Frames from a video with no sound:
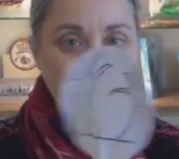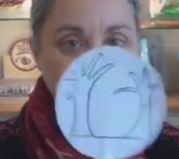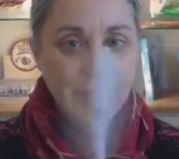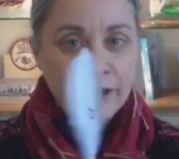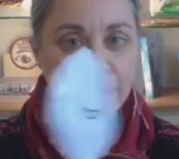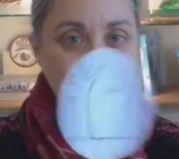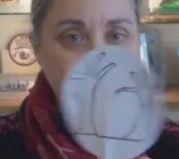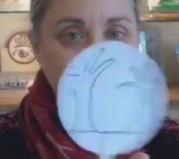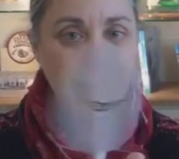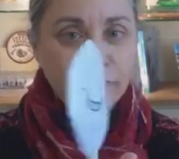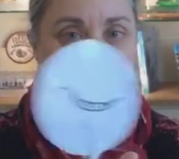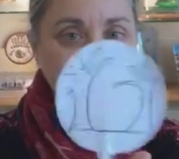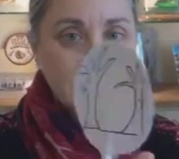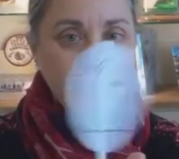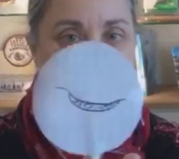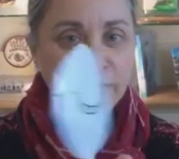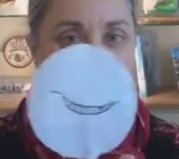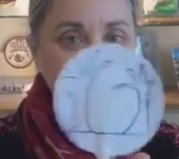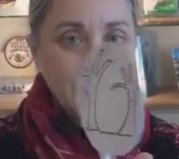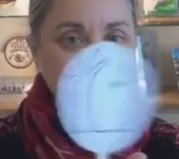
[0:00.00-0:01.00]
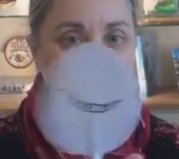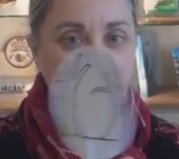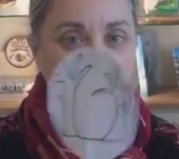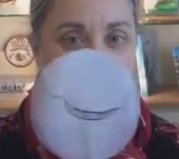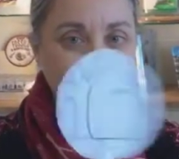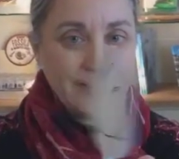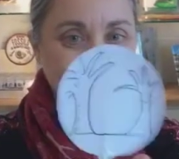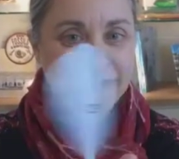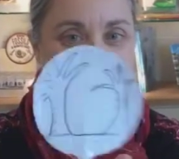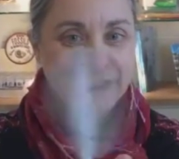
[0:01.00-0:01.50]
in a lovely sunny
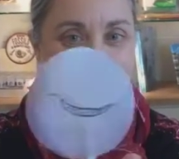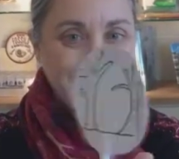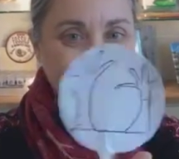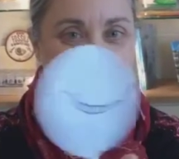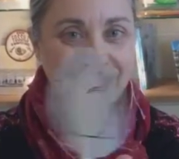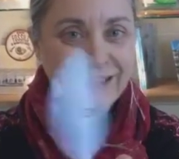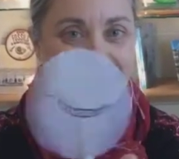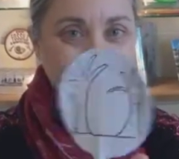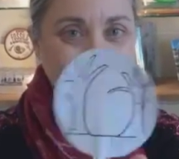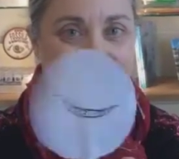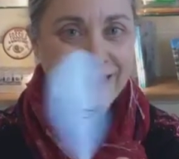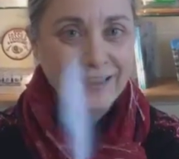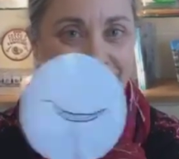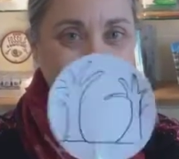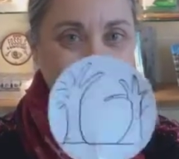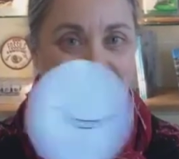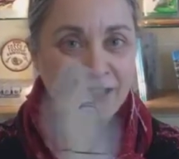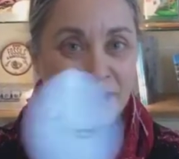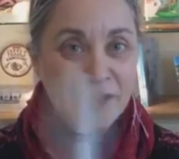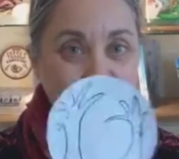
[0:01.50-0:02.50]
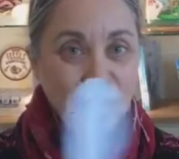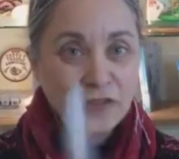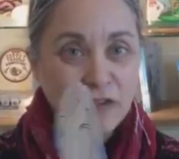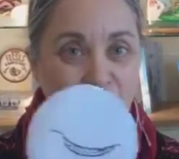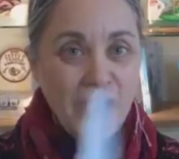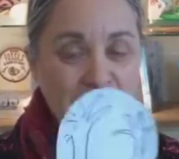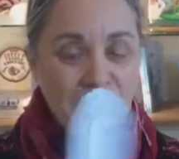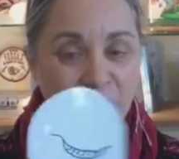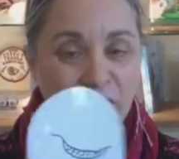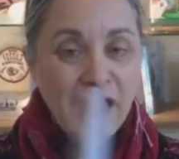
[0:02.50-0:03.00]
place. So
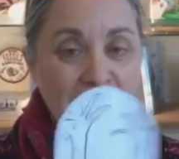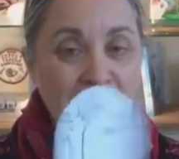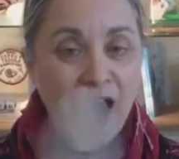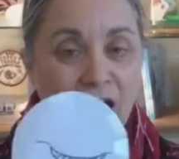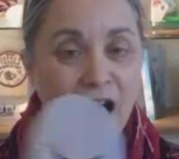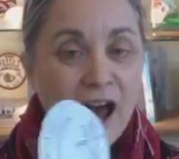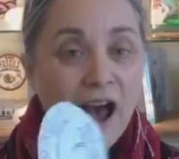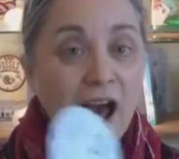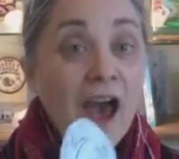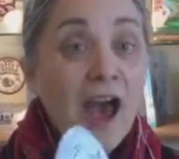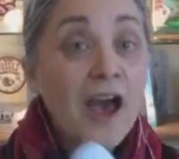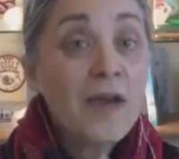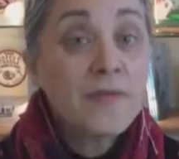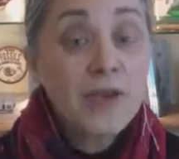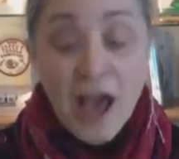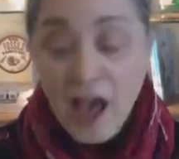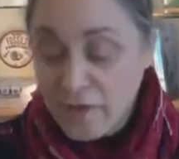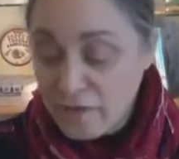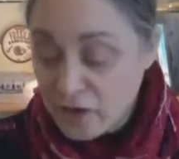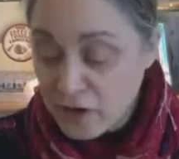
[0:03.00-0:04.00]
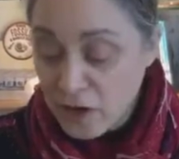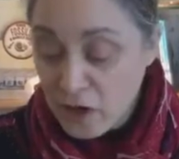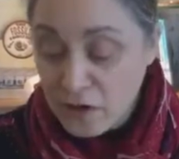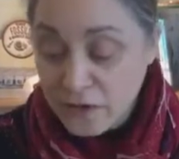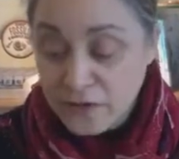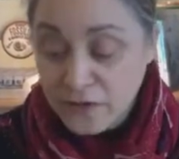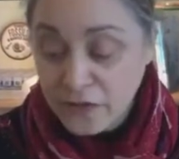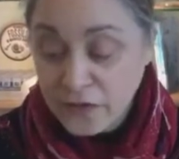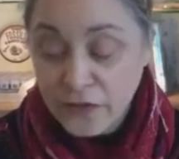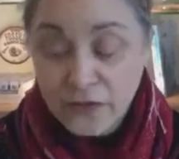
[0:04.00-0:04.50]
I hope you have
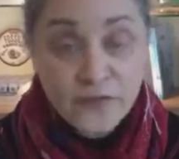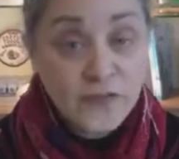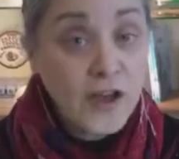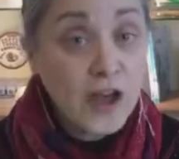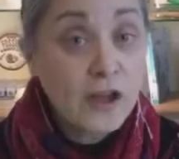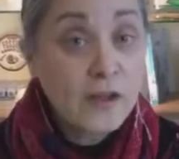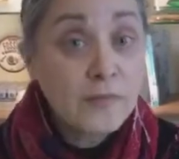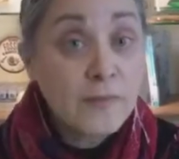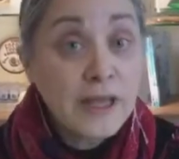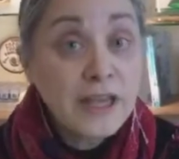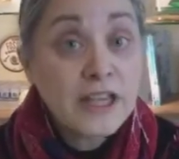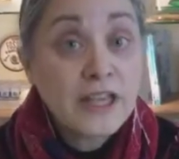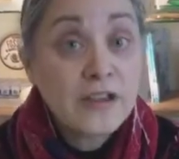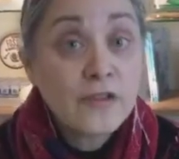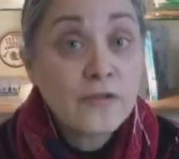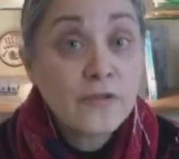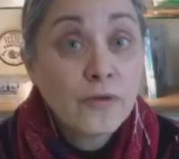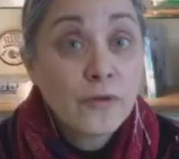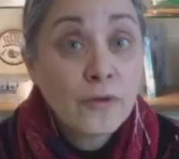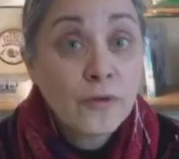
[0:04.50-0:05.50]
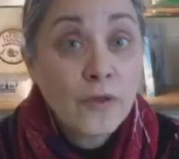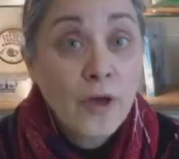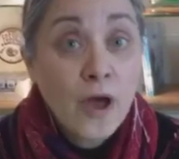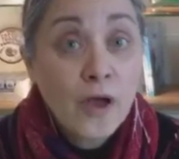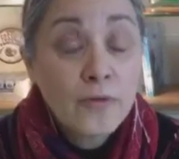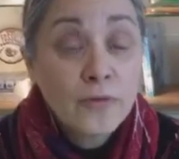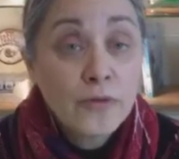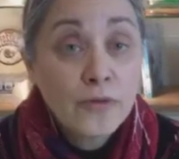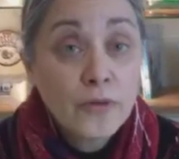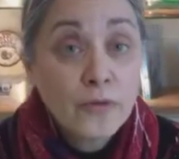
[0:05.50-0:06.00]
lots of fun making your
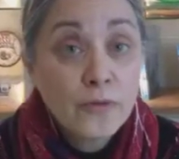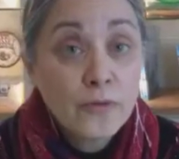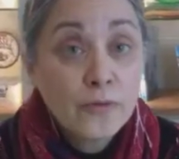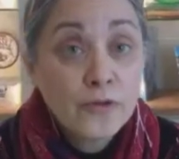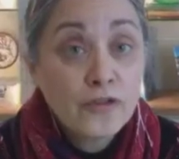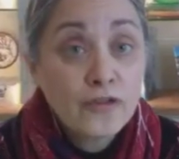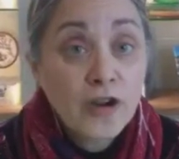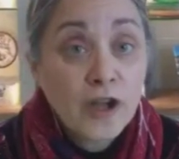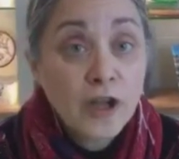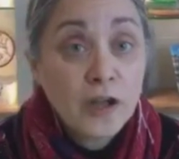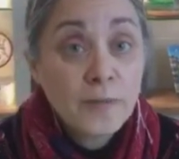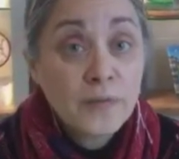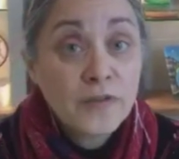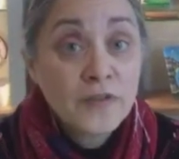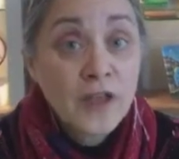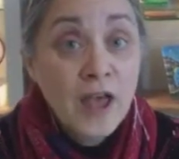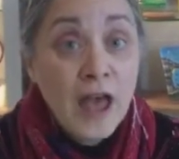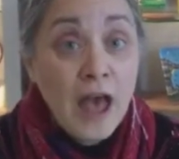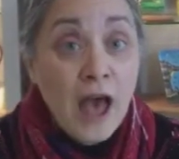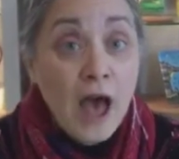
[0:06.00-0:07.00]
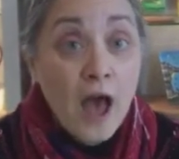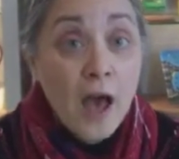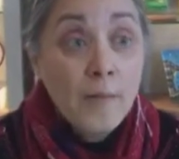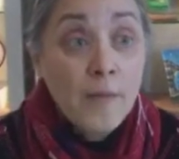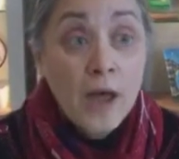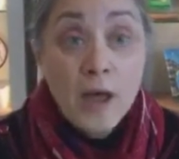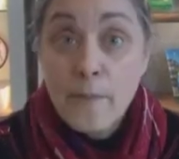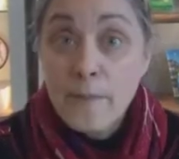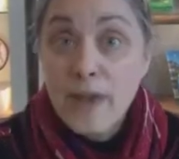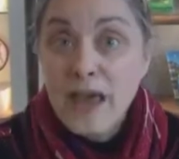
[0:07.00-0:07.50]
own thaumatropes.
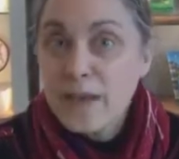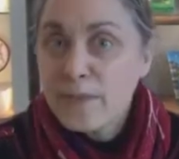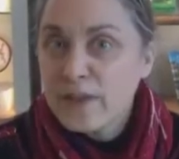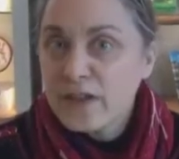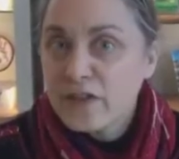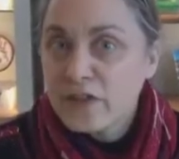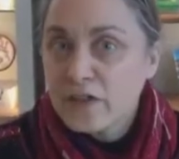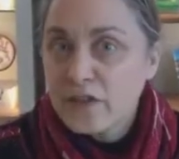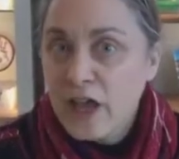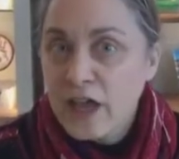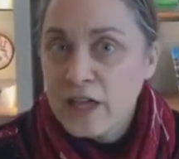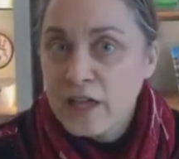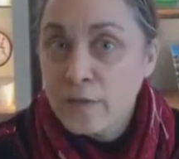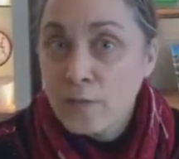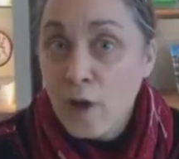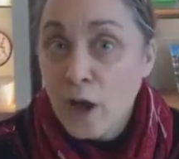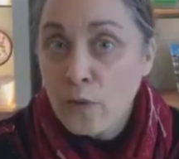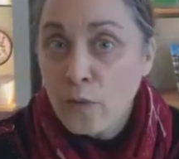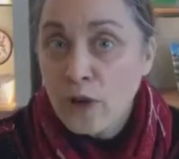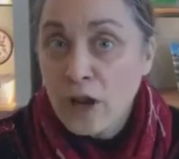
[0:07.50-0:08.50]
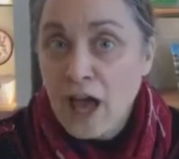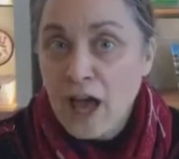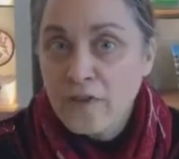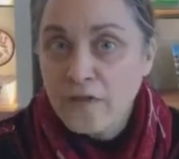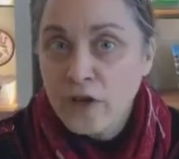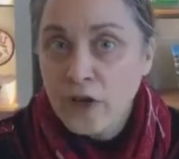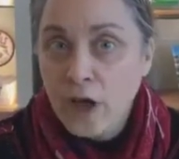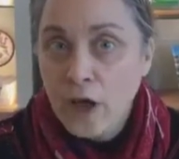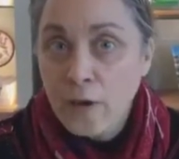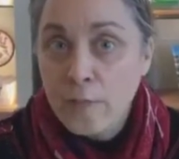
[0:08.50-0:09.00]
Maybe today you might want to have
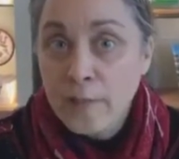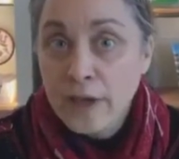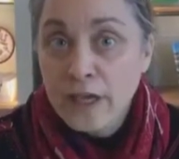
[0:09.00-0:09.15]
a go at